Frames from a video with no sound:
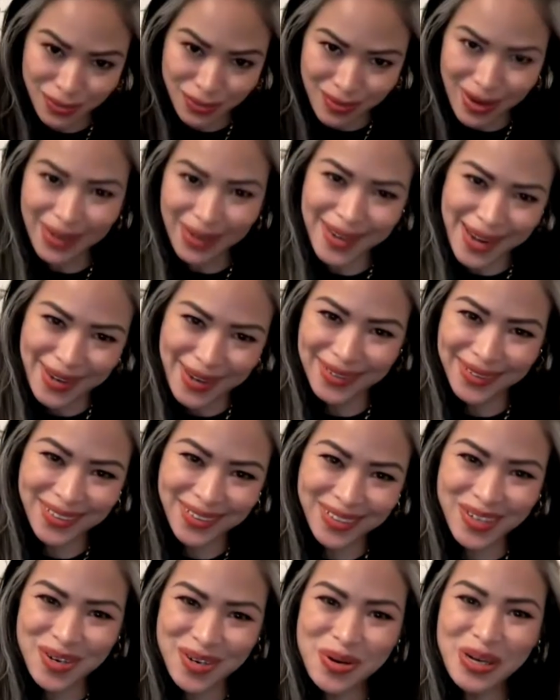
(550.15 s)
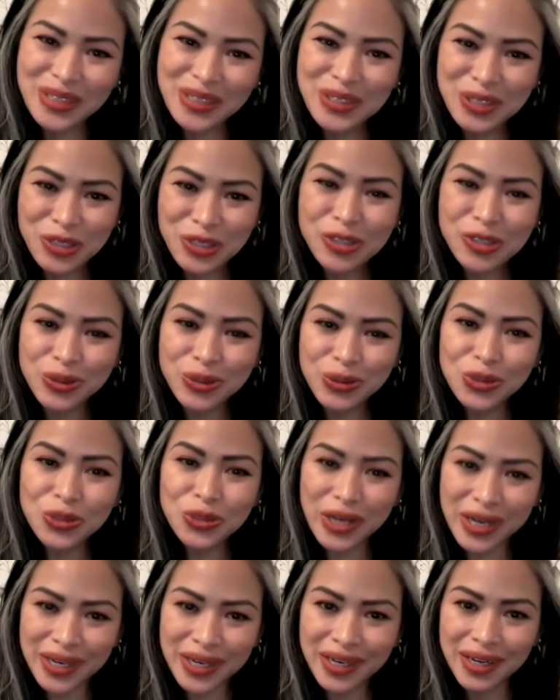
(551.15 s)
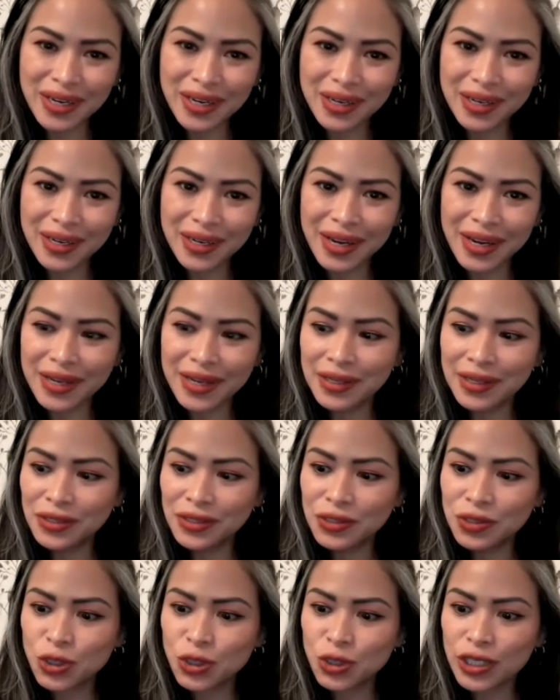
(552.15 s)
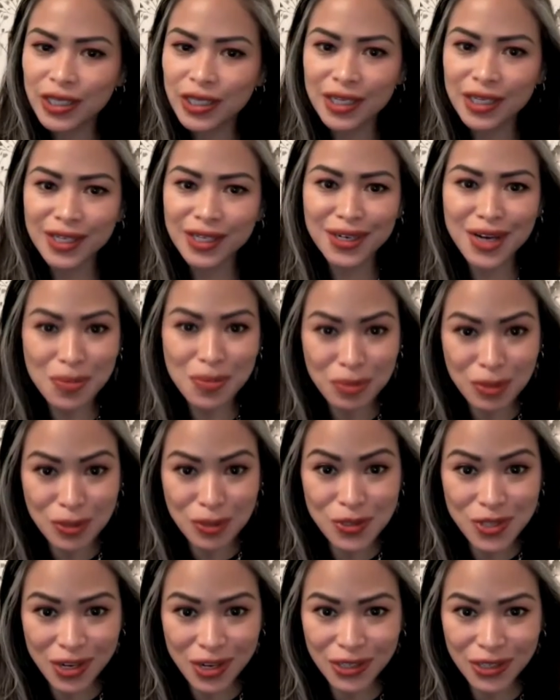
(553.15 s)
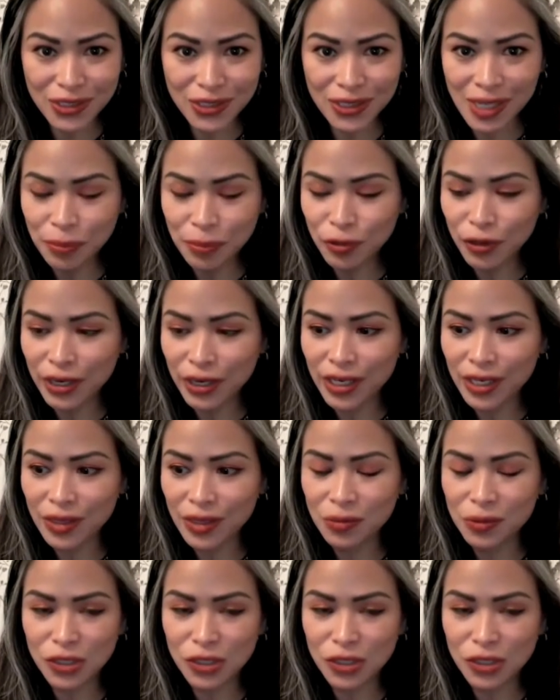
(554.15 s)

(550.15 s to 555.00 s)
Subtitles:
again, additional training in treating couples that are separating,